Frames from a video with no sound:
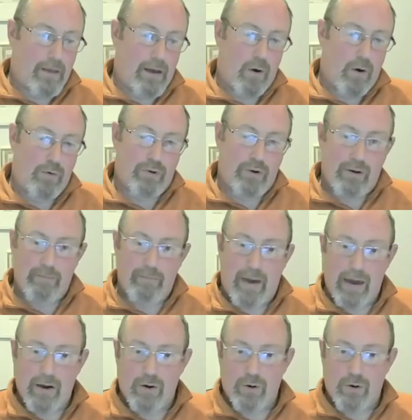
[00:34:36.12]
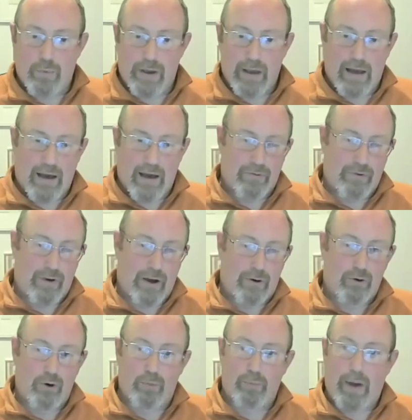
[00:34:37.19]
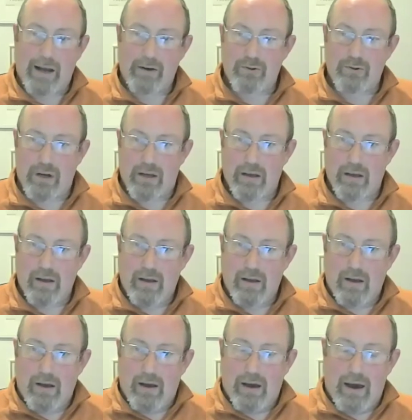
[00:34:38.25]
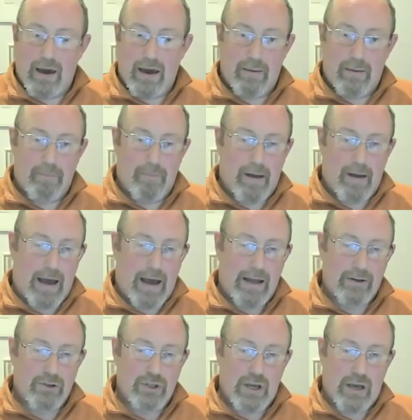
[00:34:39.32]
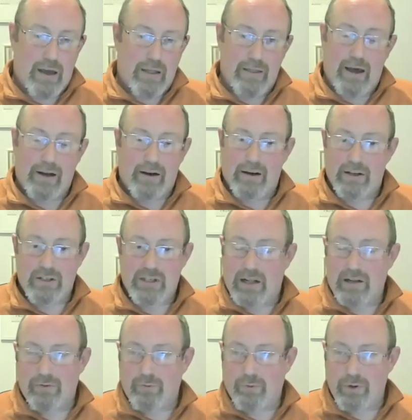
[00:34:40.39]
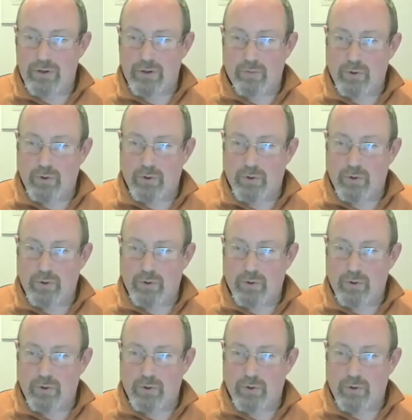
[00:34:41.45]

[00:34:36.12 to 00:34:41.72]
Over in Mayo, we have Croagh-Patrick, and that in itself was